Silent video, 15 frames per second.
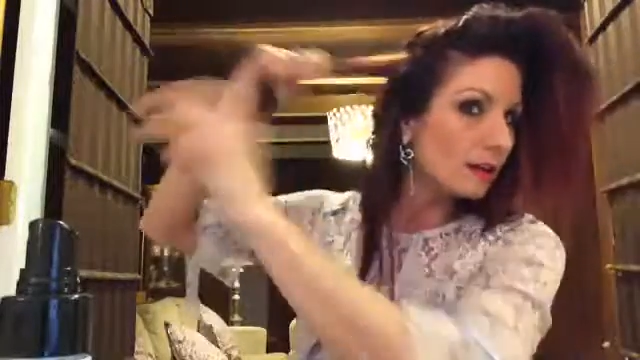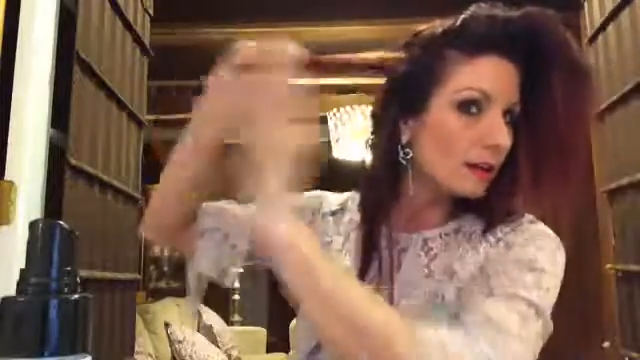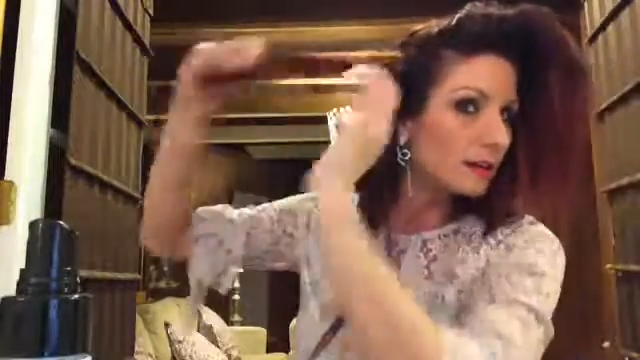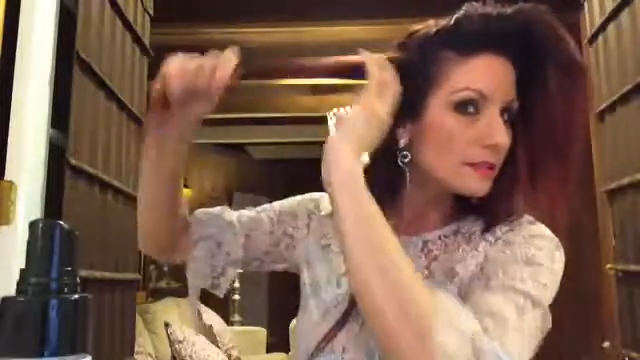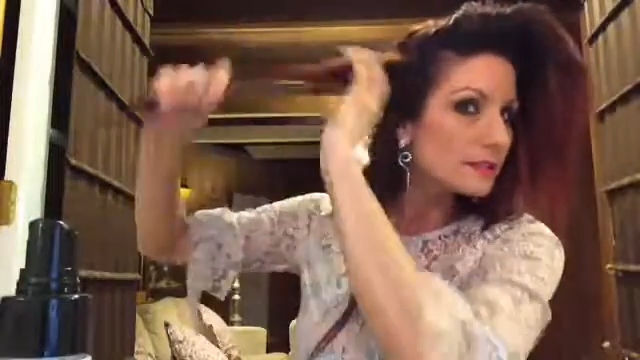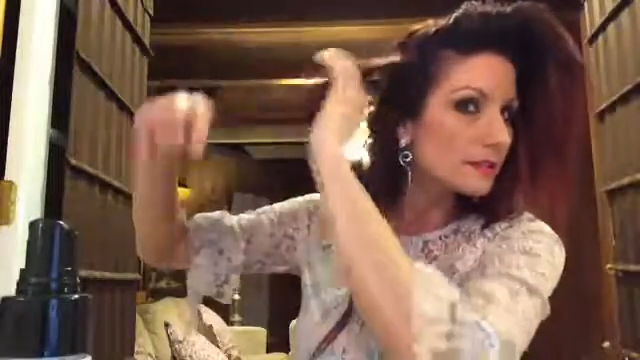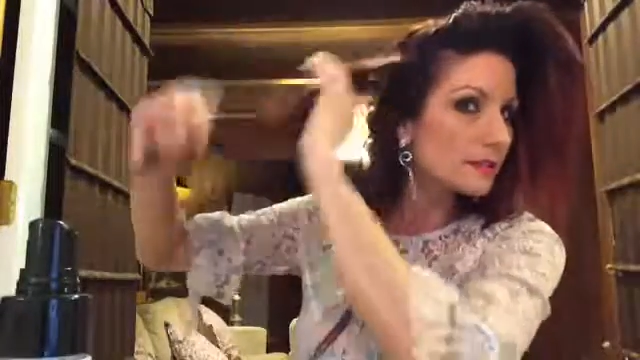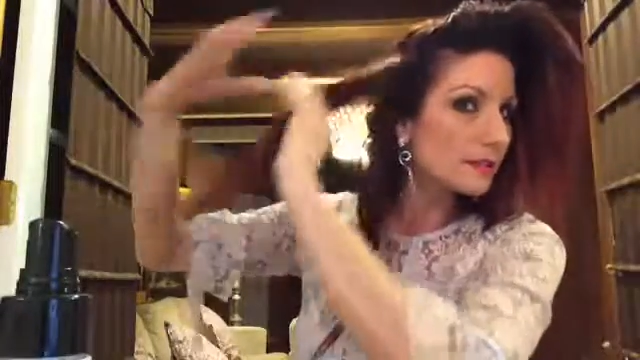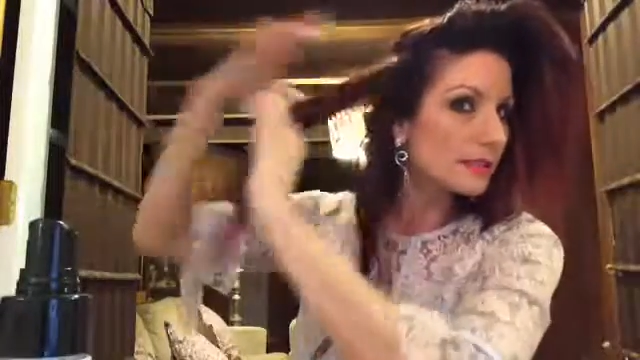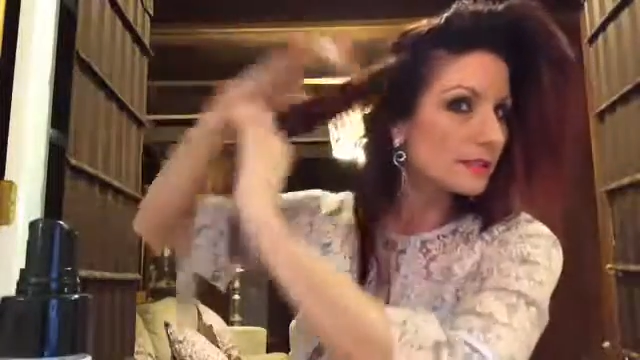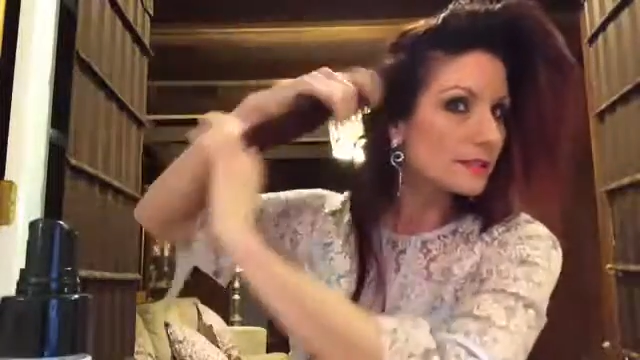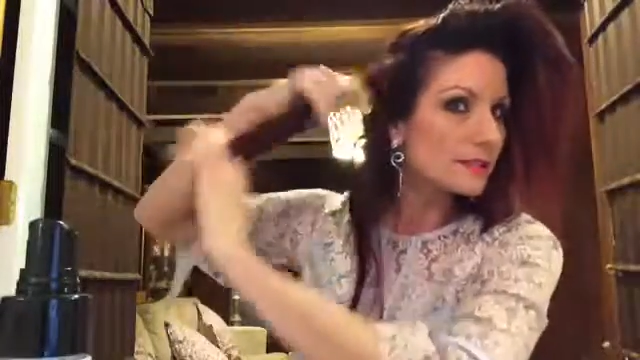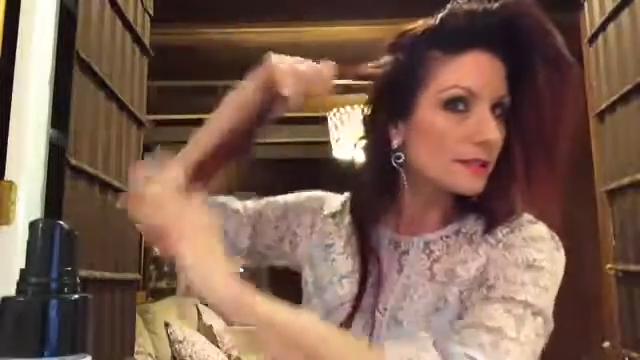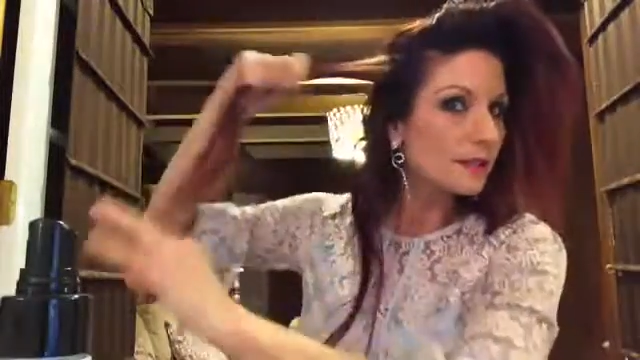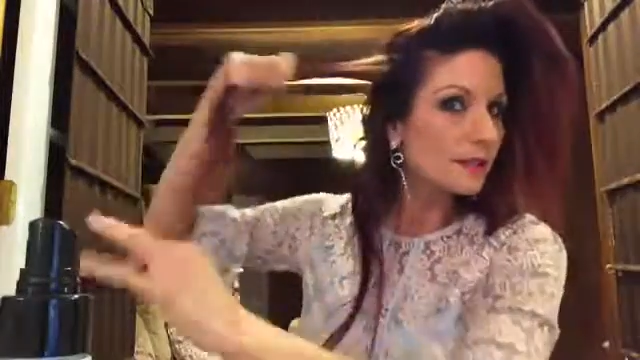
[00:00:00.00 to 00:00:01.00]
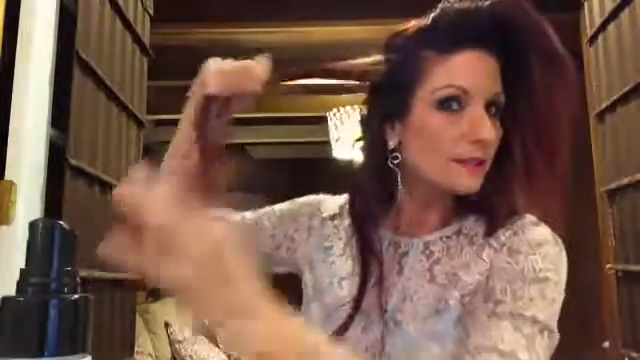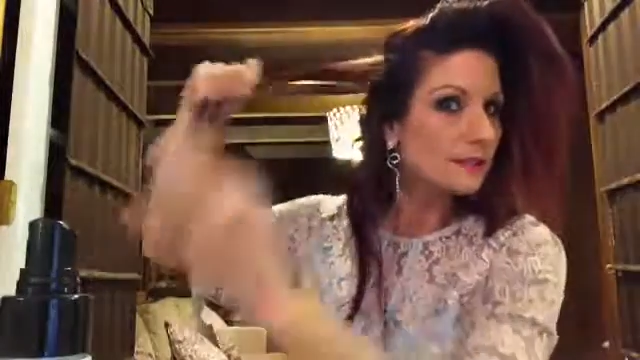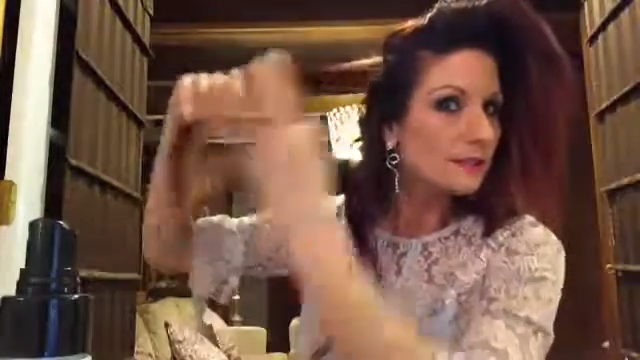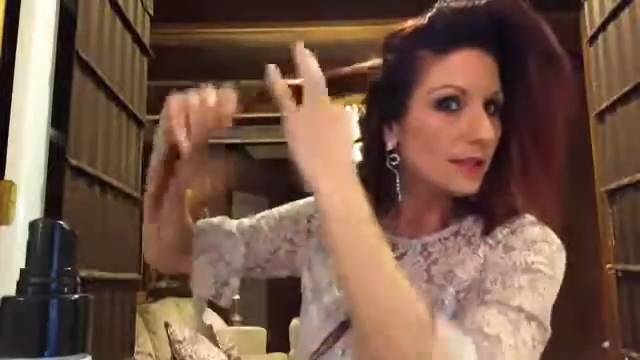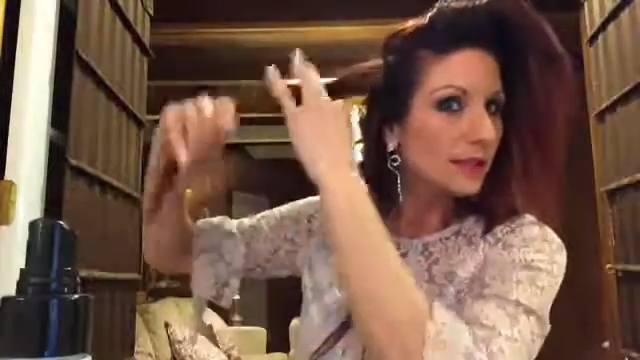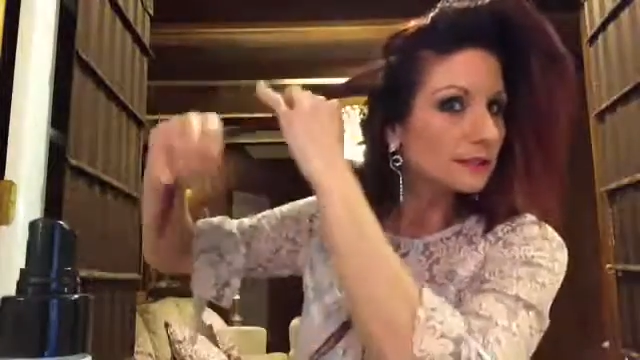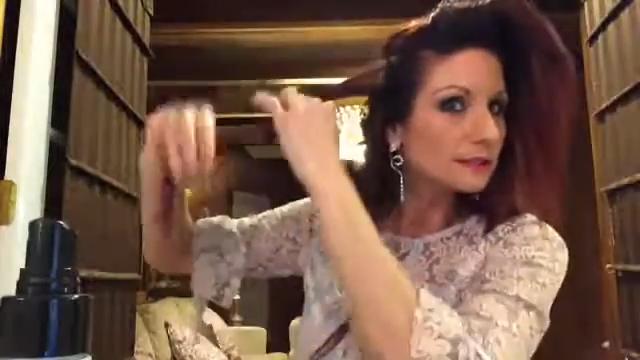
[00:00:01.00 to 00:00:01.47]
Because it makes no
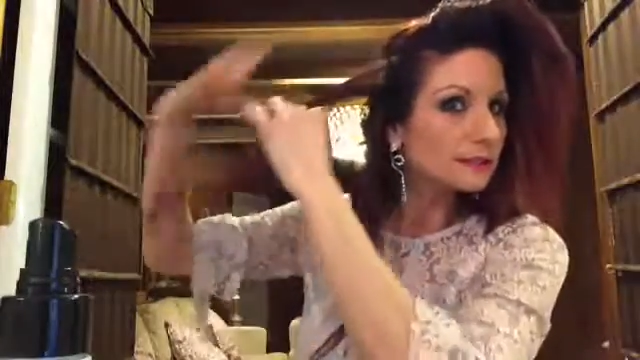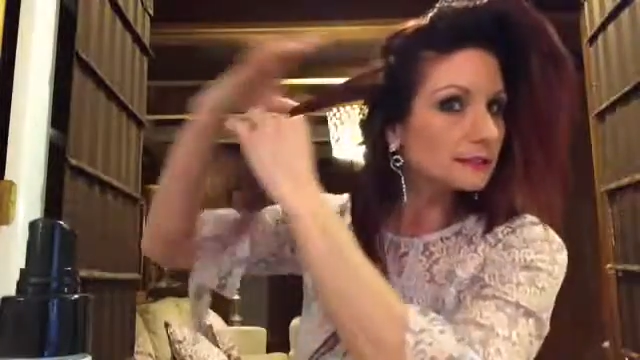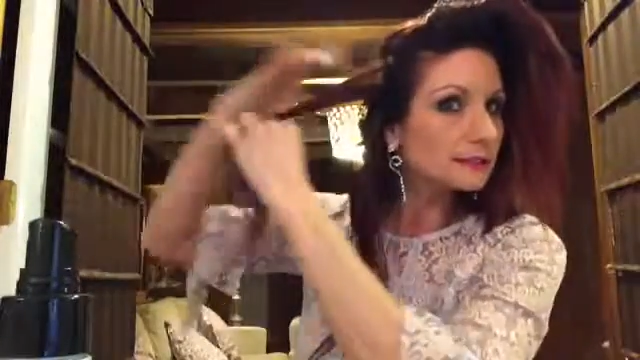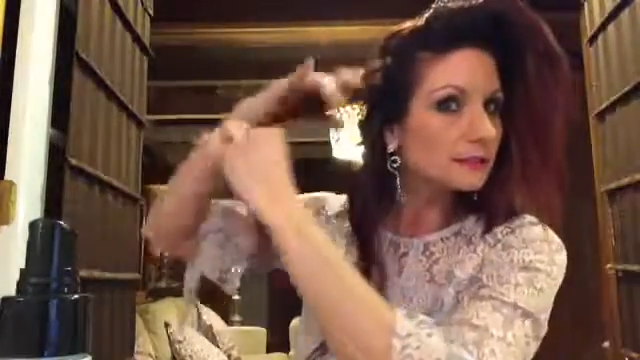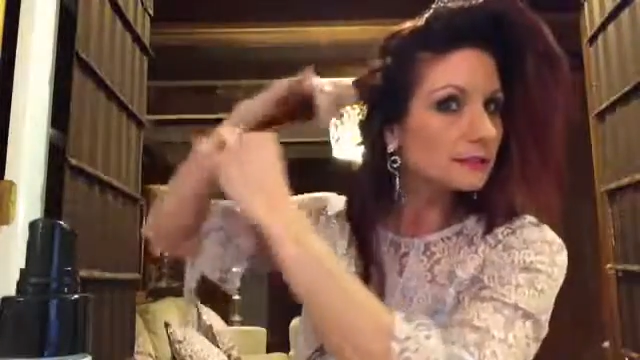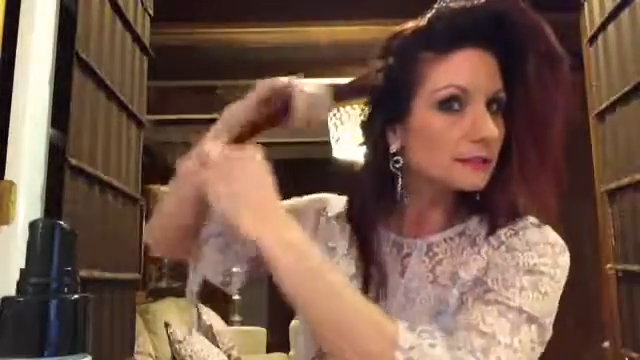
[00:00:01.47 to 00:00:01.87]
sense.